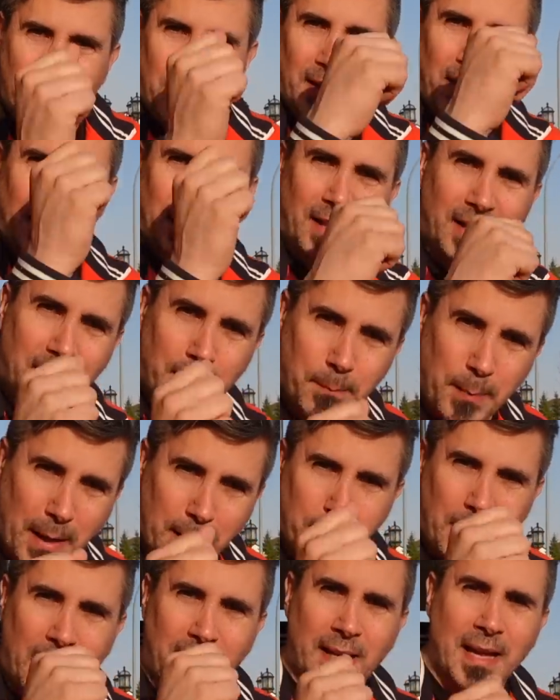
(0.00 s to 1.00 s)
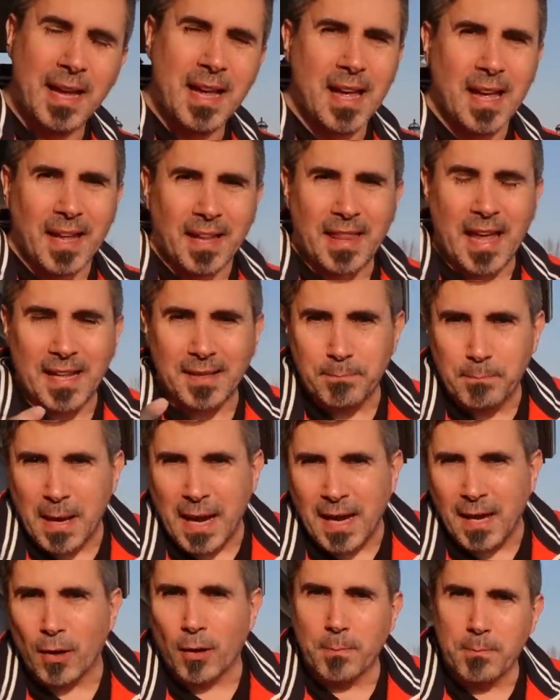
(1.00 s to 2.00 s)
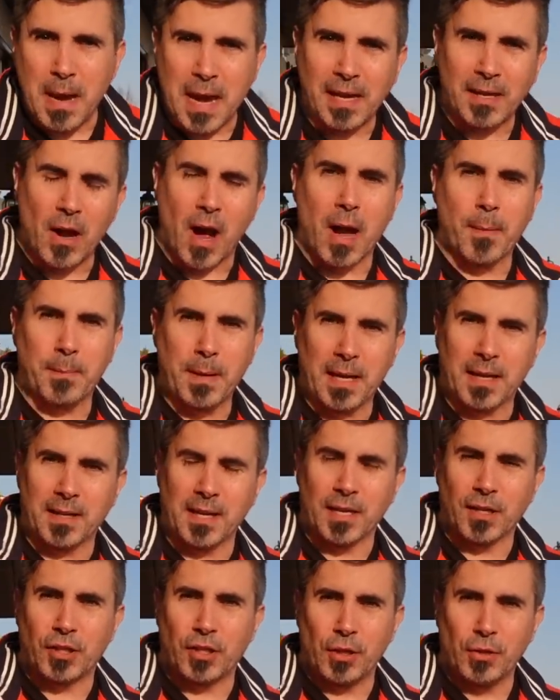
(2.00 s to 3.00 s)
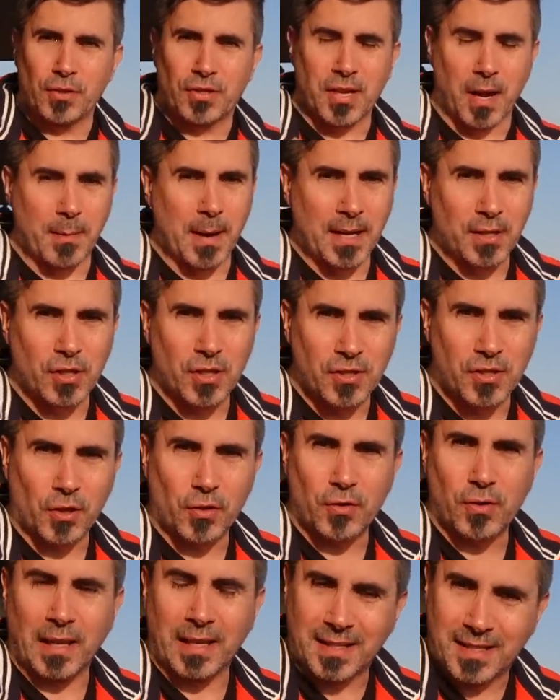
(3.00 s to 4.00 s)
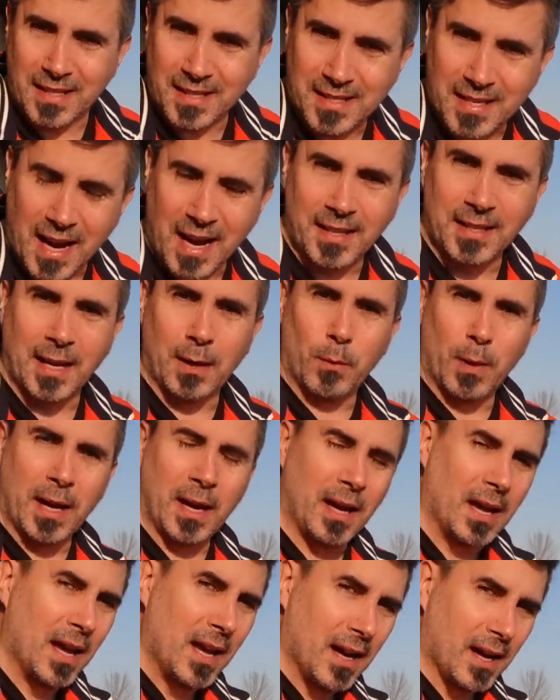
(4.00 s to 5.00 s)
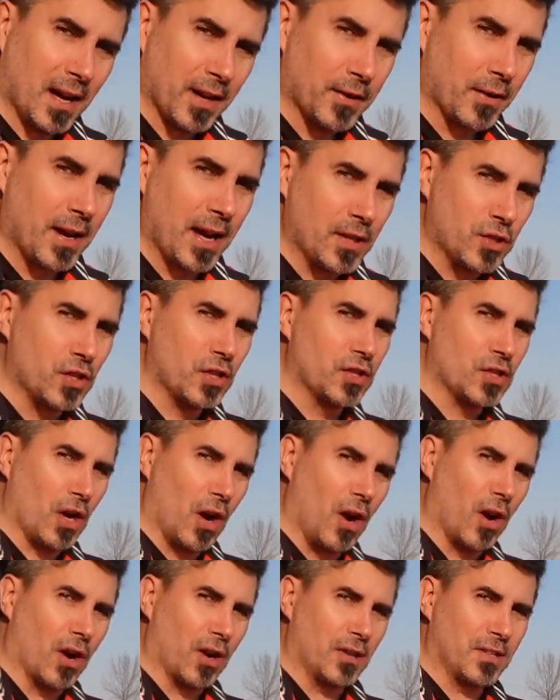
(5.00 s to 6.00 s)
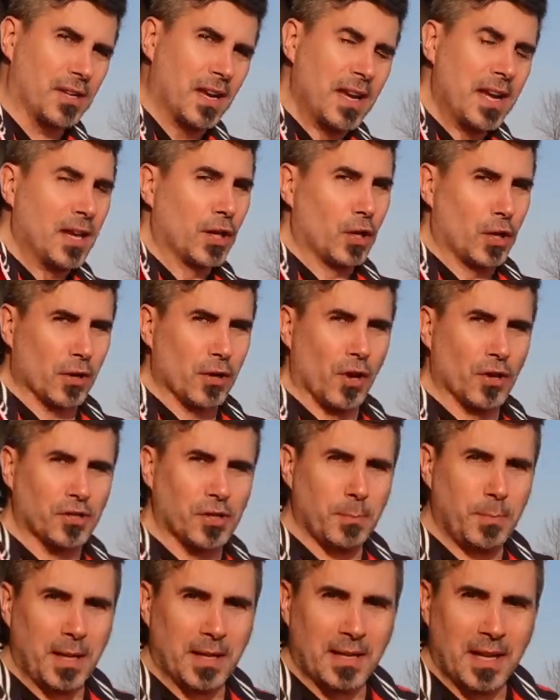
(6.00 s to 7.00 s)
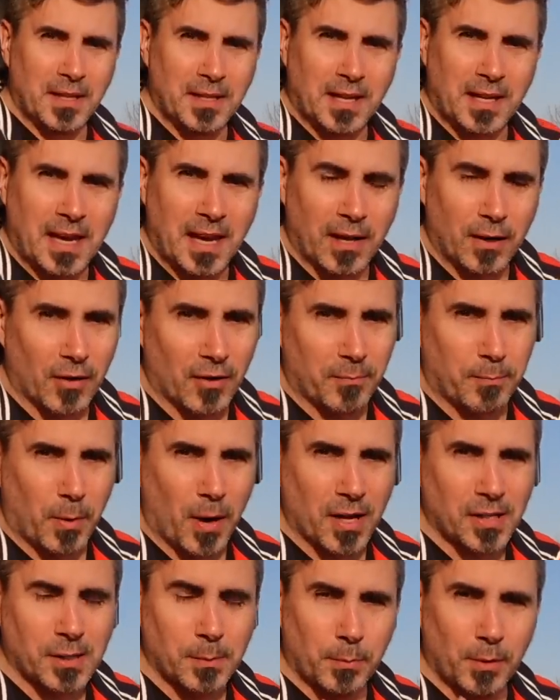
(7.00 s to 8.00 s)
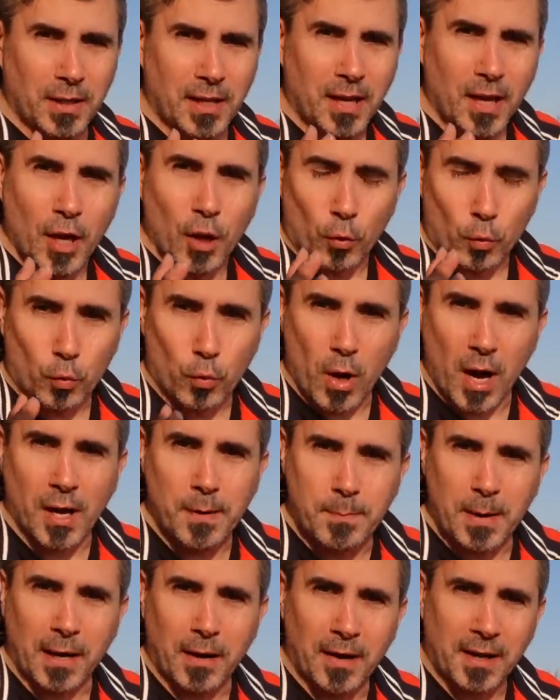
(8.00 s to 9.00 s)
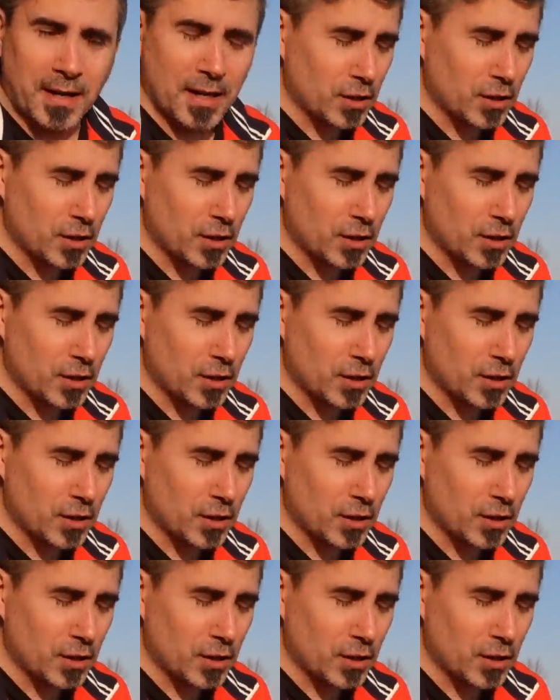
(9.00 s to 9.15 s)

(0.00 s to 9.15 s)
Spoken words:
clink clink bang bang. That may or may not be an issue. Some engines are designed that way, other engines aren't. Could also be an indicator of possibly rod bearing